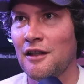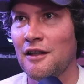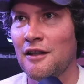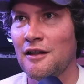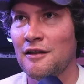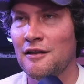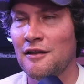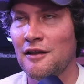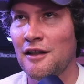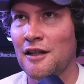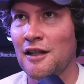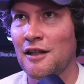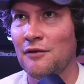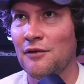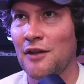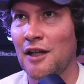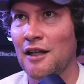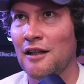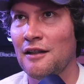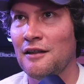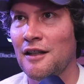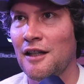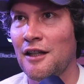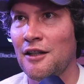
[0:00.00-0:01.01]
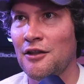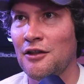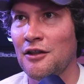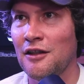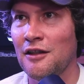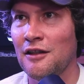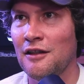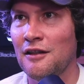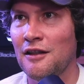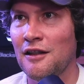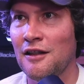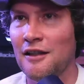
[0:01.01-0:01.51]
seeking
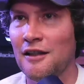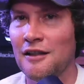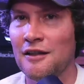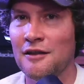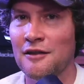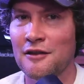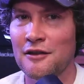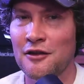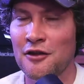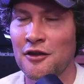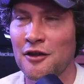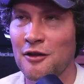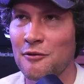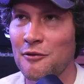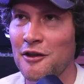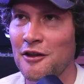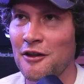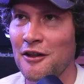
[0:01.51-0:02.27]
validation that he is a legitimate